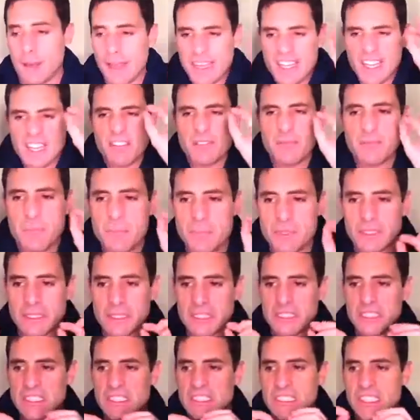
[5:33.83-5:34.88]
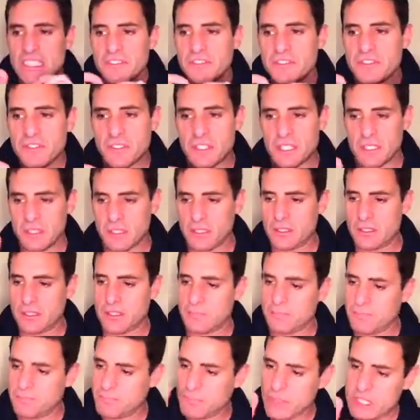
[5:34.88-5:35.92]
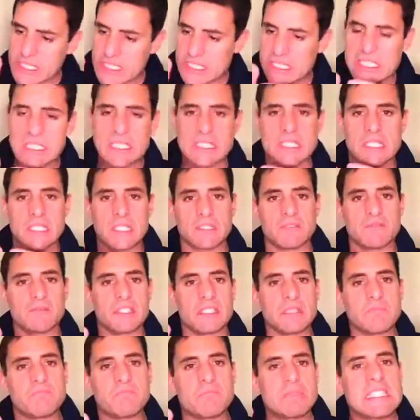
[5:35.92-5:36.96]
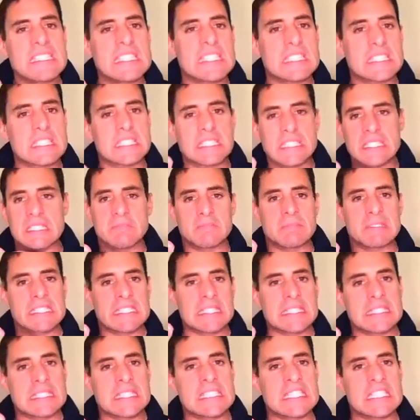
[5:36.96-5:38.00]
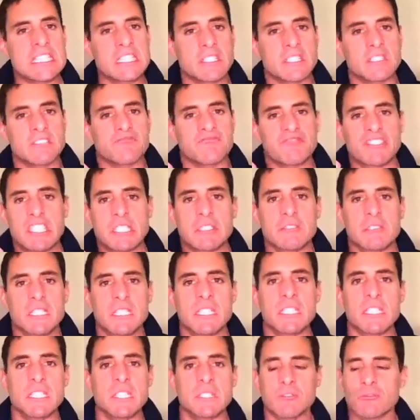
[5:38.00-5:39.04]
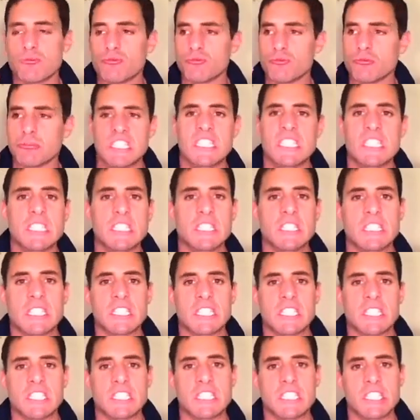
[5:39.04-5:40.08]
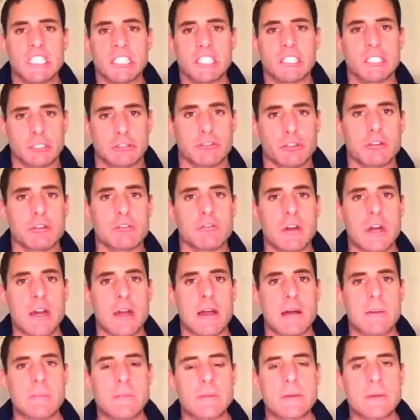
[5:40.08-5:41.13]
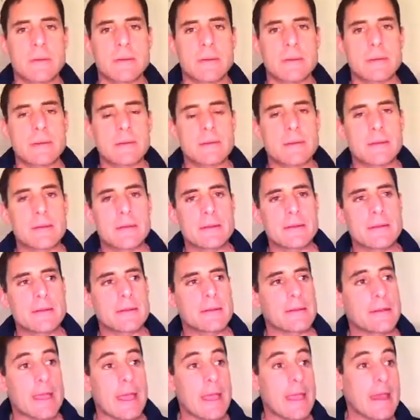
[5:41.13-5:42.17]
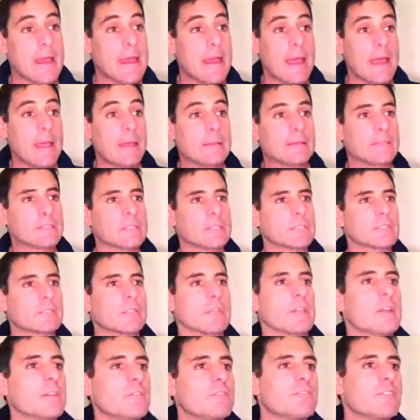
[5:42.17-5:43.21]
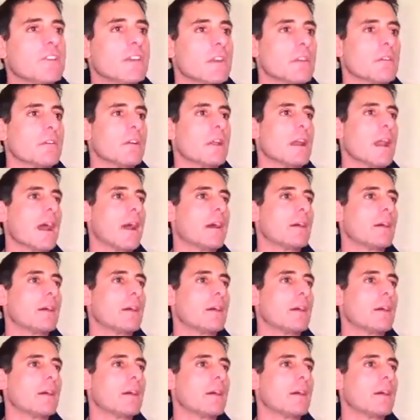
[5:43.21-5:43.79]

keep sifting the pieces of the puzzle in my head to figure out where did this screw up, and I just can't figure it